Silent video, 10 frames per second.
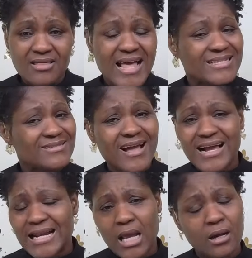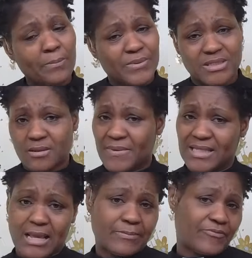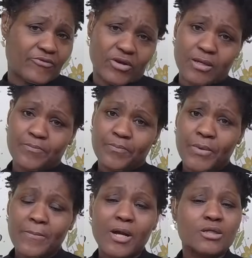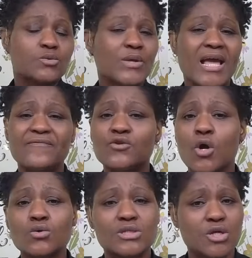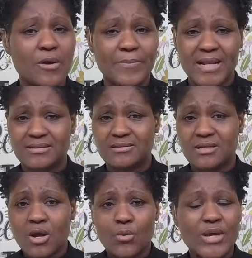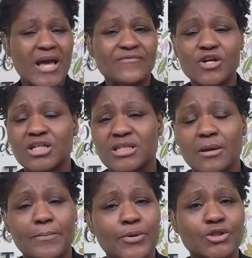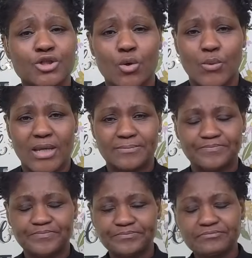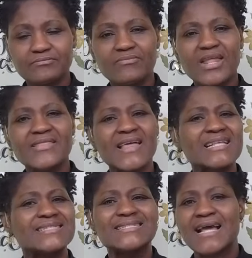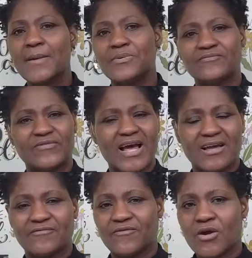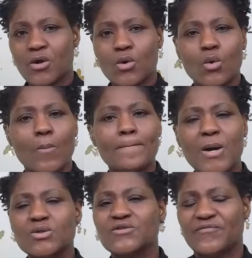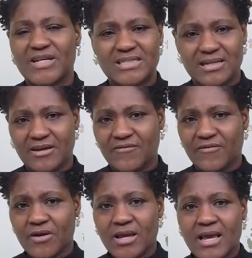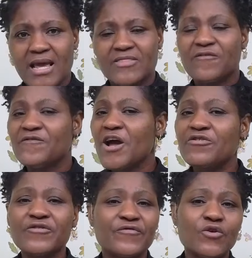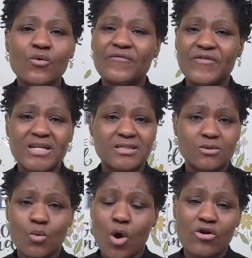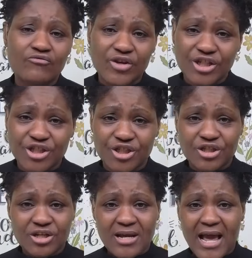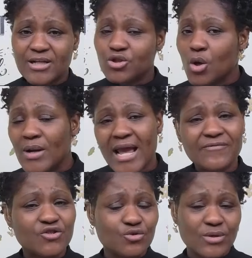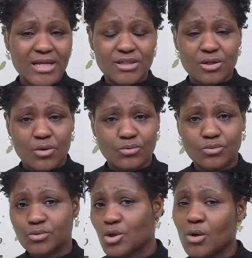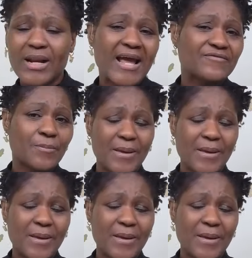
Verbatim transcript: That's not going to help us to be debt-free, because we have no surplus. We have nothing put away. That's the type of life most of us live. The very few of us who are rich and don't have students' loan, don't have to